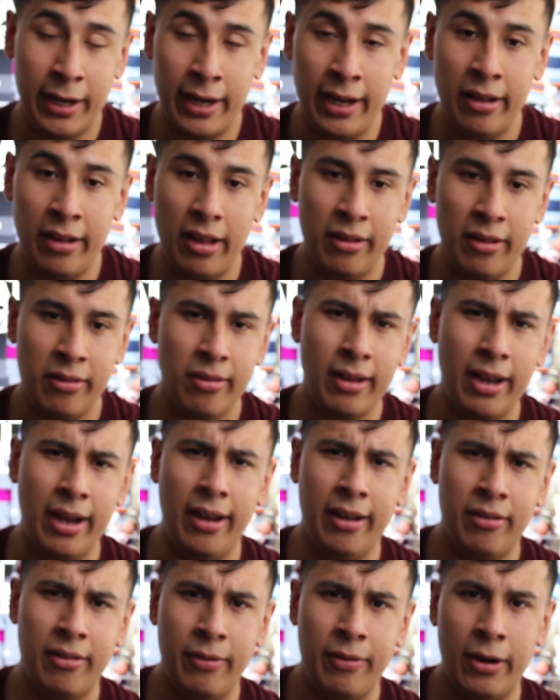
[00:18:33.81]
It's nice.
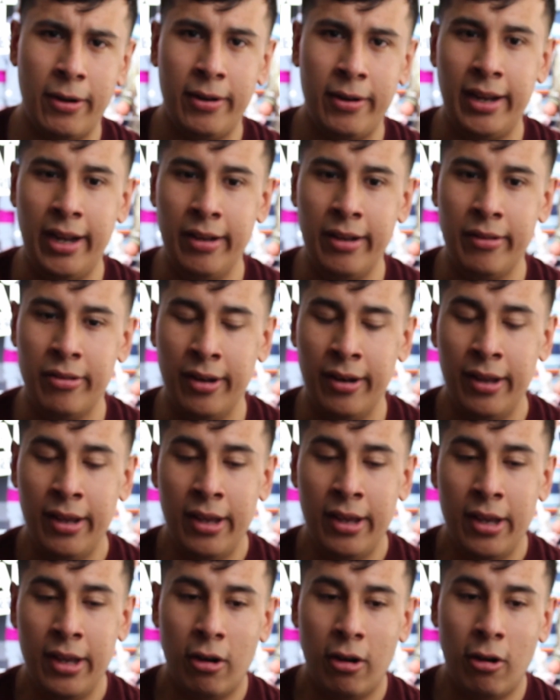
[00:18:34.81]
It's very nice, and
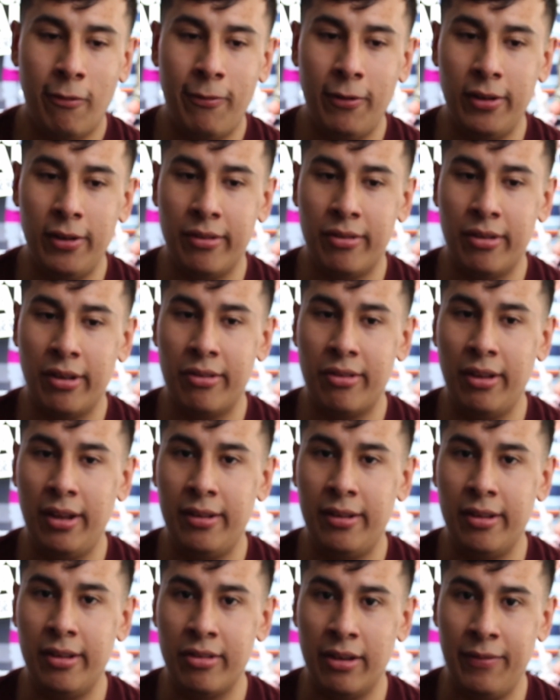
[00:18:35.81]
hopefully this does lead
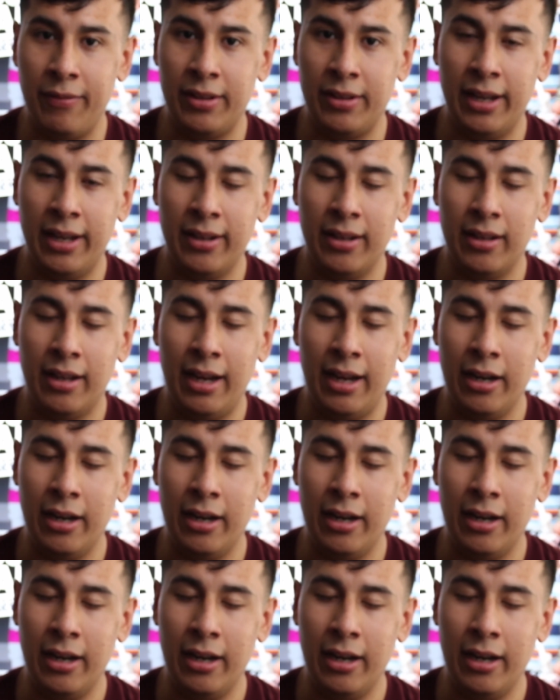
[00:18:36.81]
to something down the line.